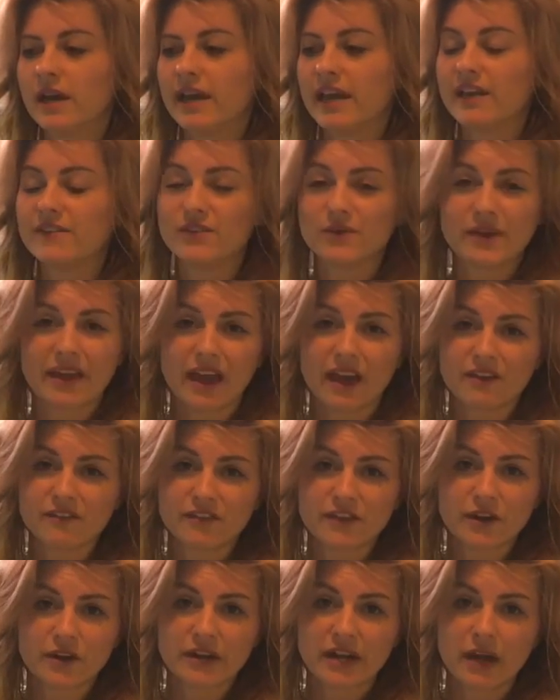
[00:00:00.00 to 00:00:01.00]
If you can't
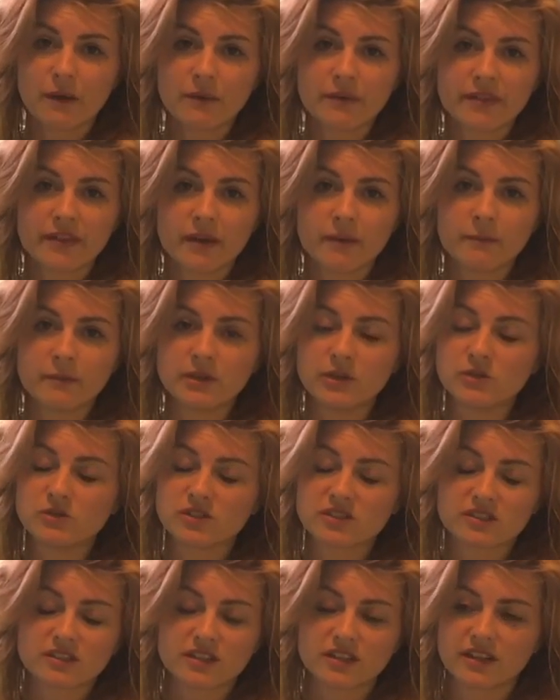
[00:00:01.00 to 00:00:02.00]
figure it out with them, you're
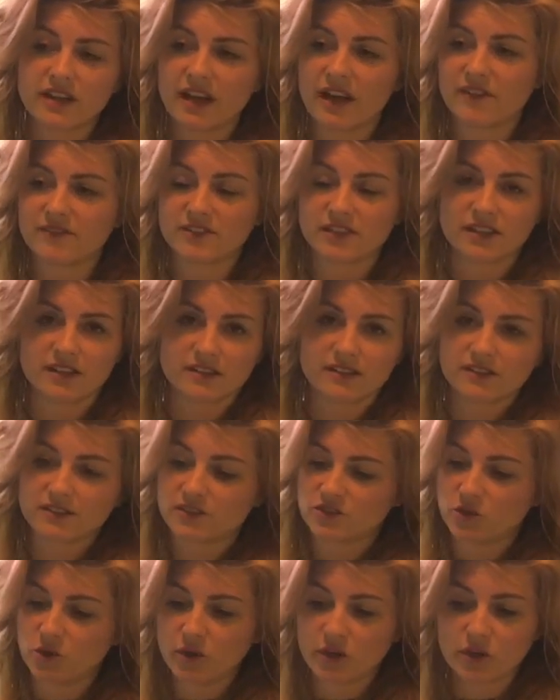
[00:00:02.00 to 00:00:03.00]
just gonna have to
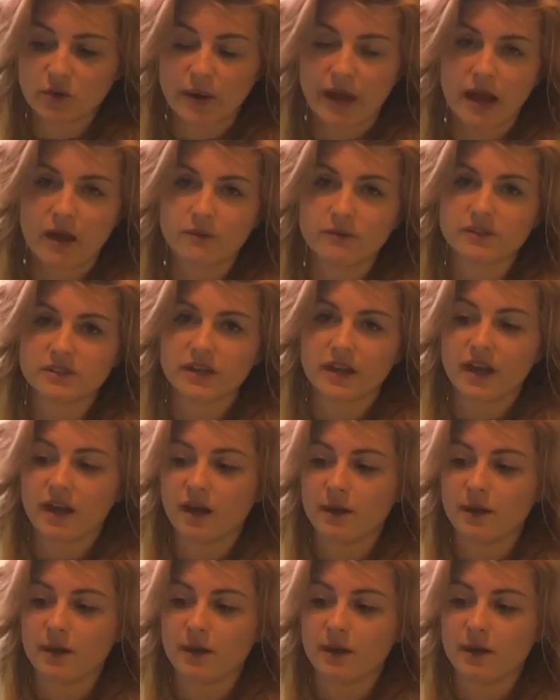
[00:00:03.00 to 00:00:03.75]
scoot it around